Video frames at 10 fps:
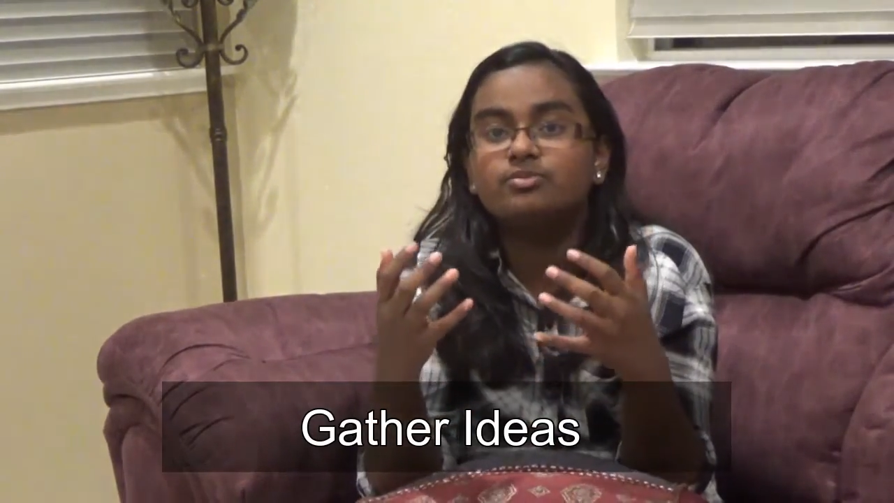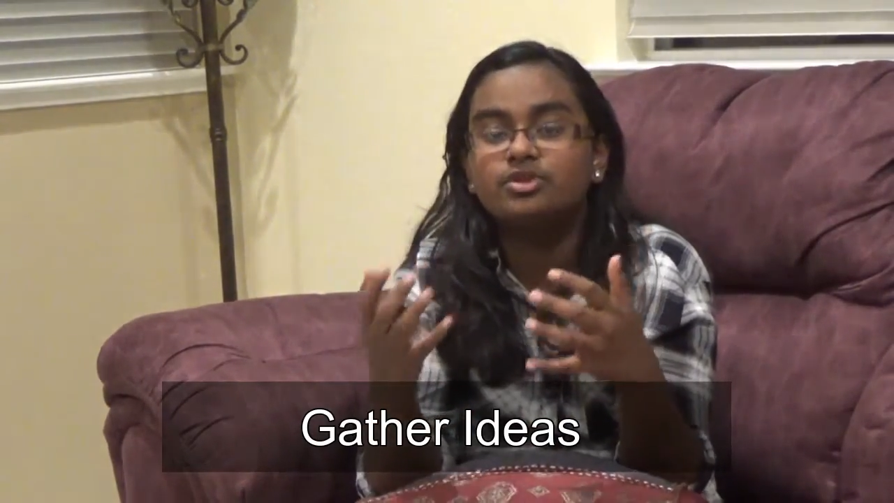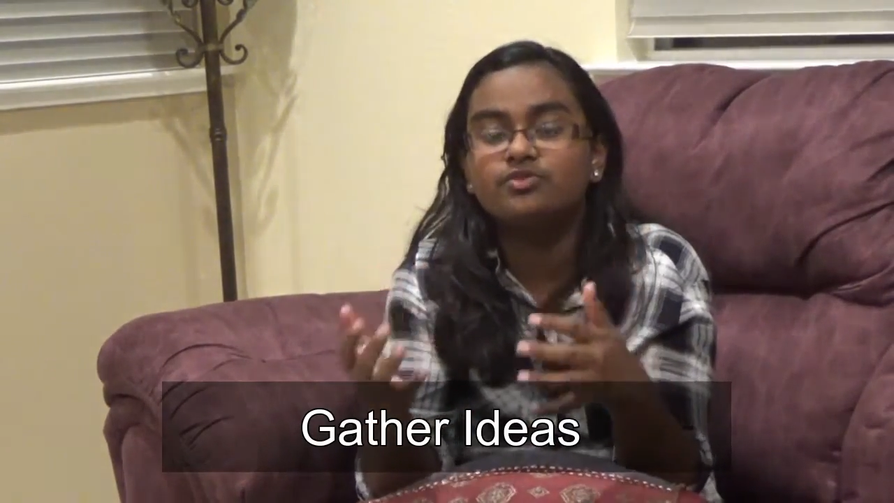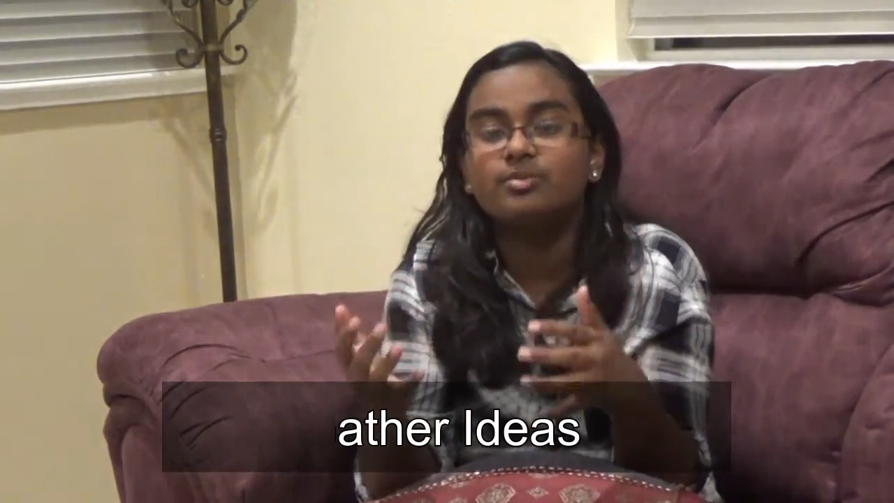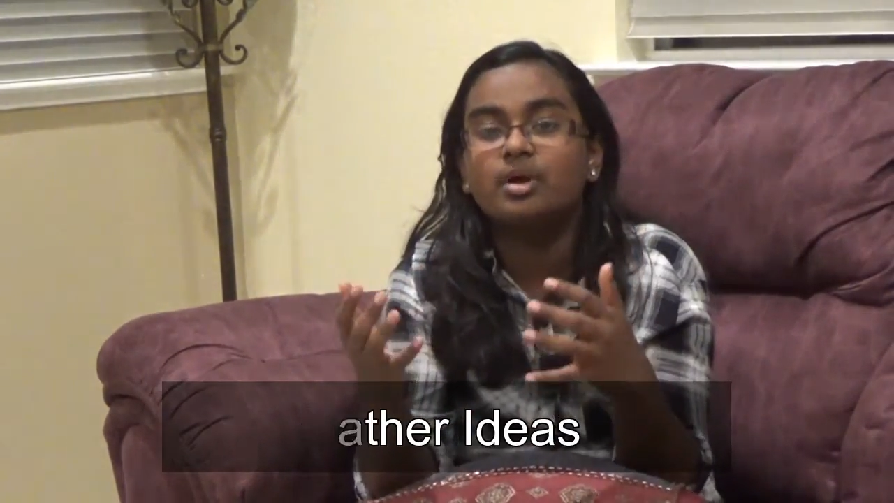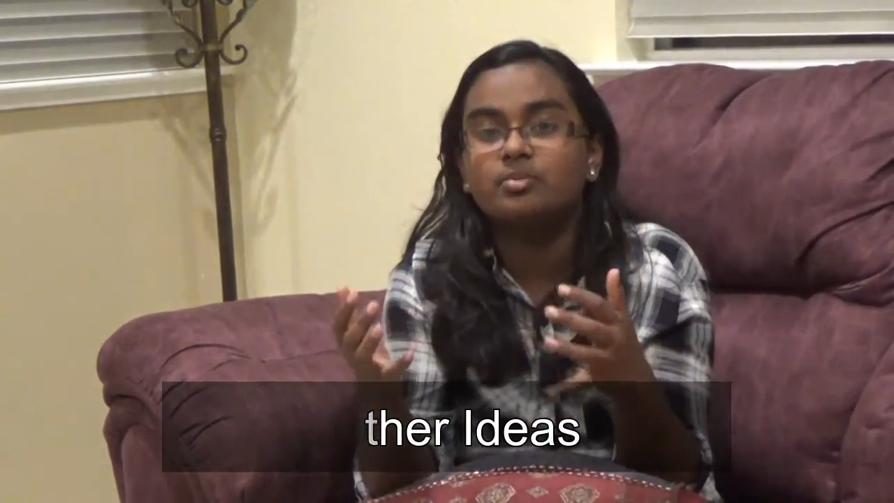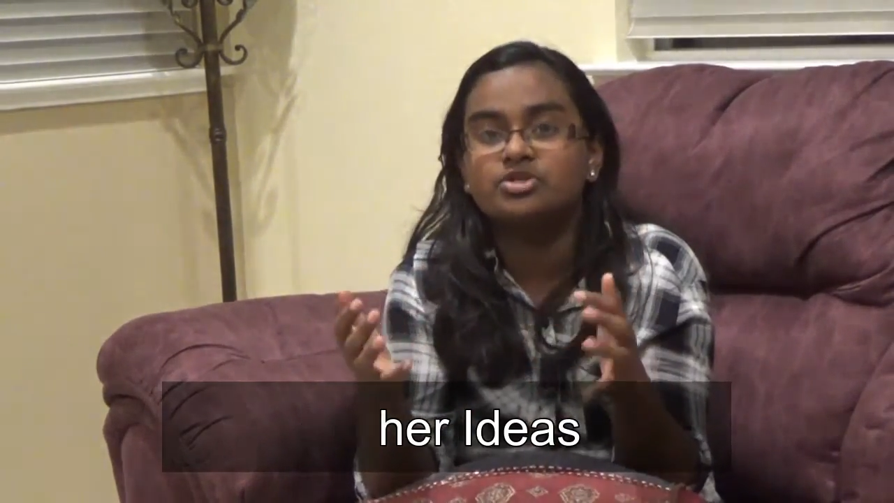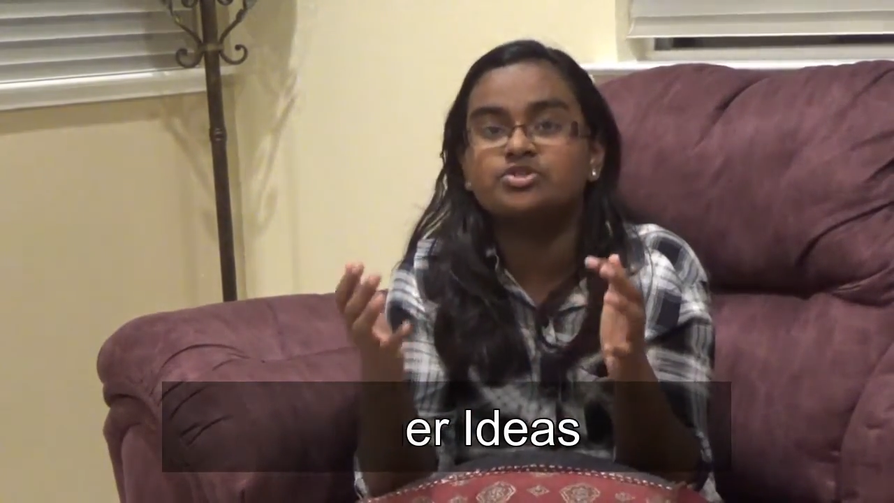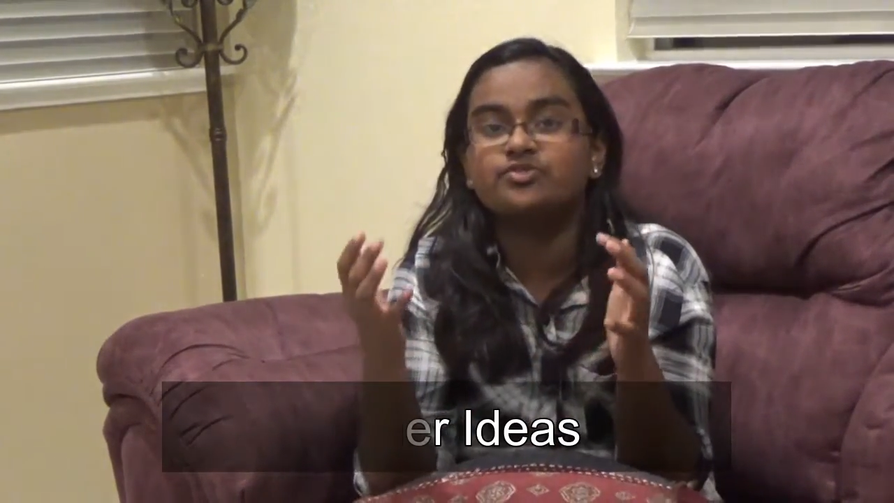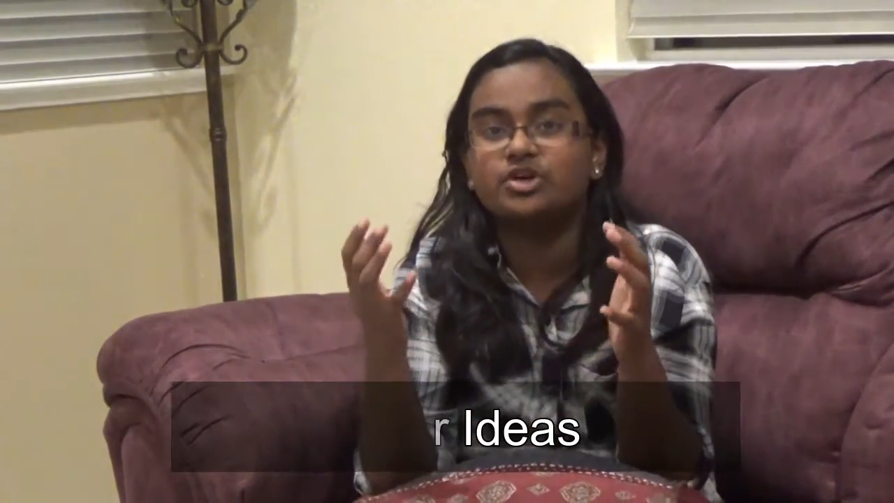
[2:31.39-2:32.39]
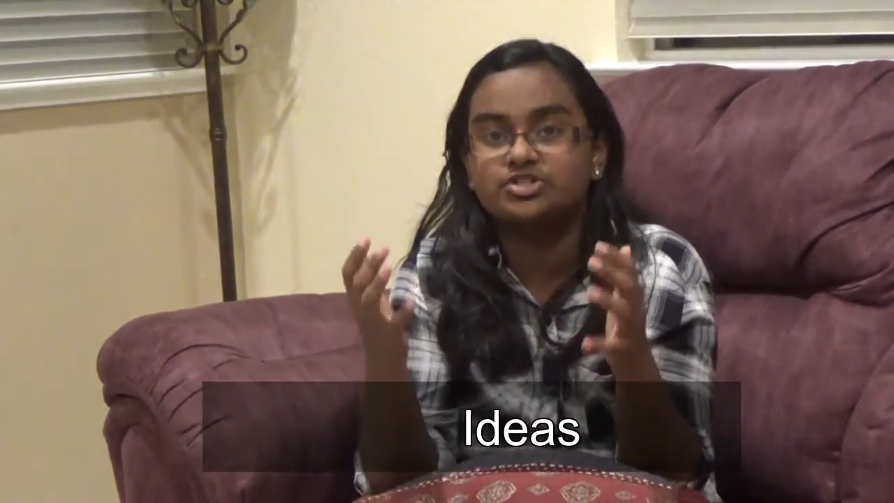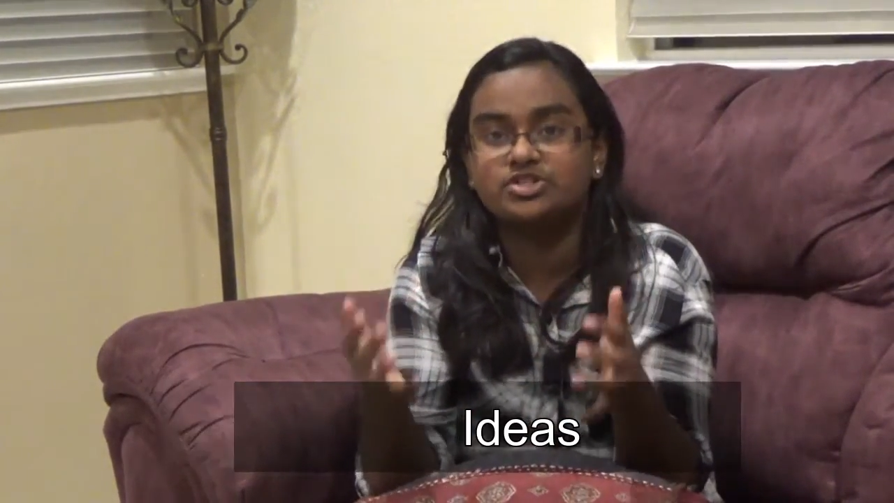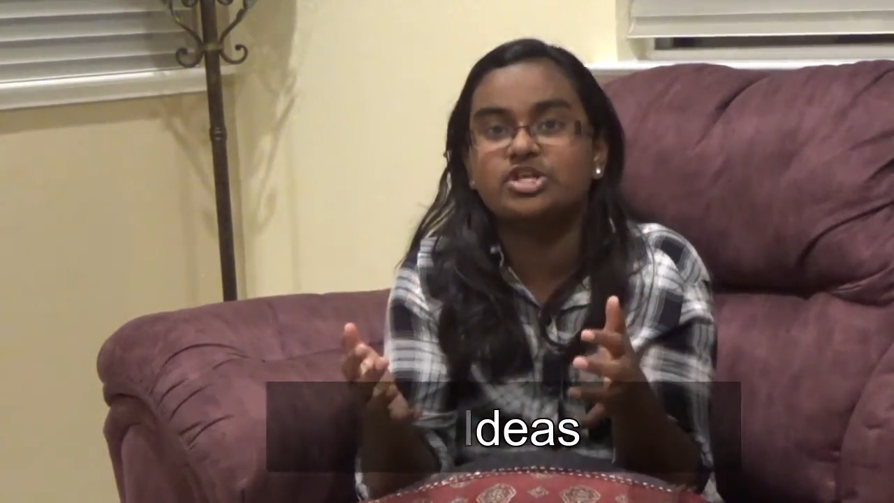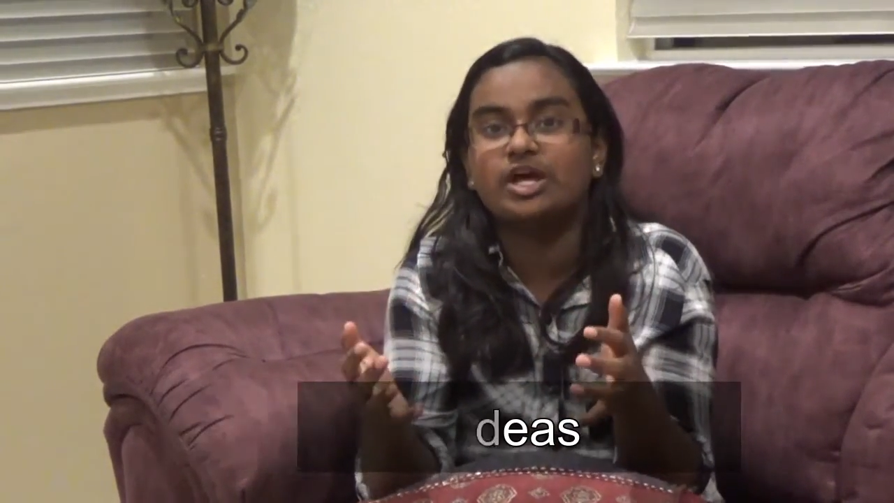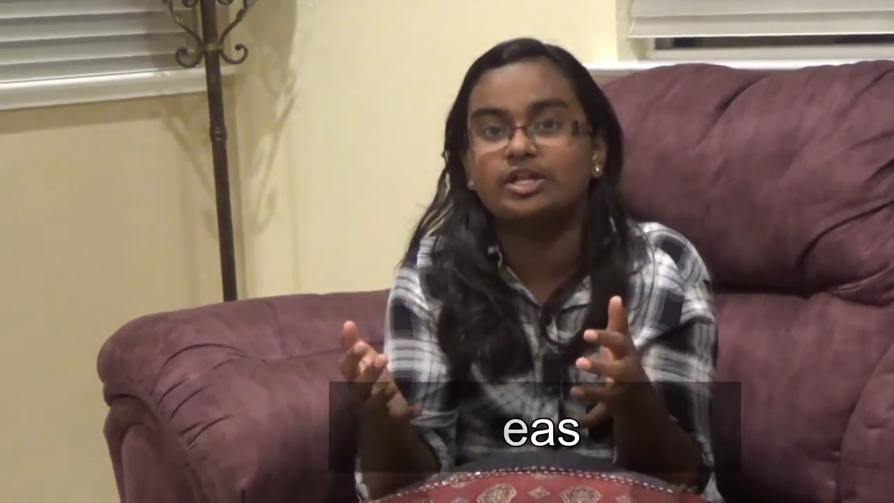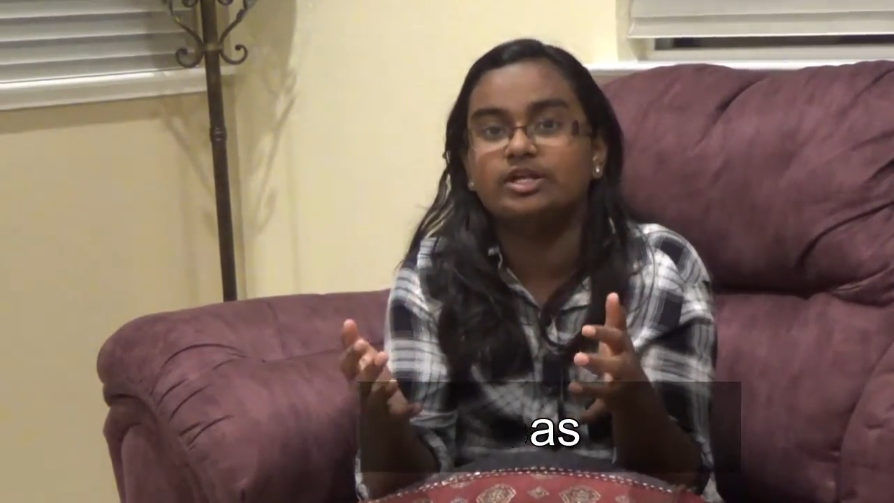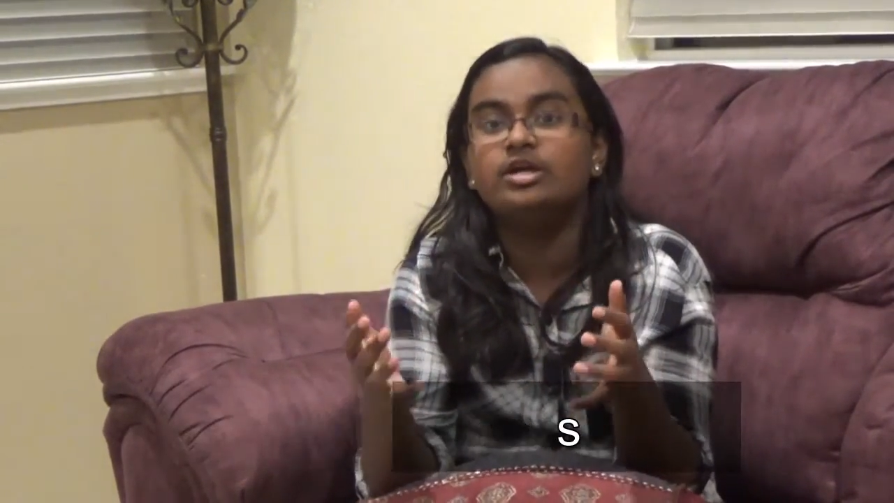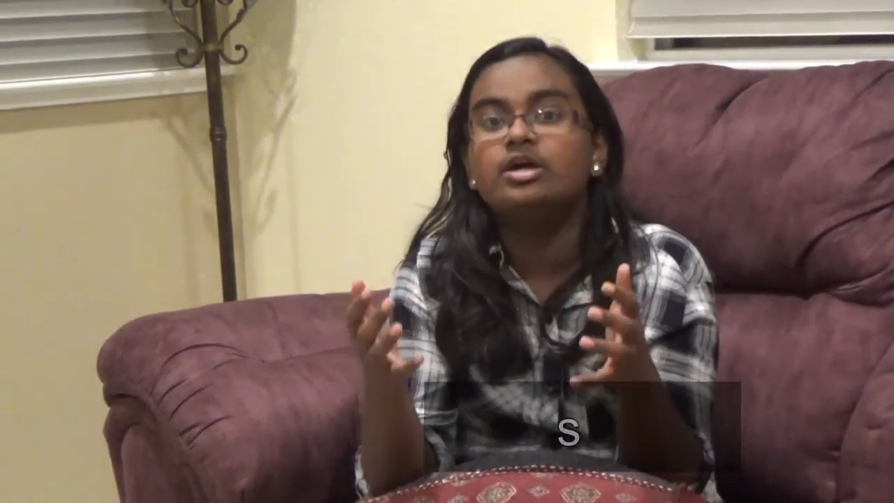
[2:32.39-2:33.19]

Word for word: different members of our society,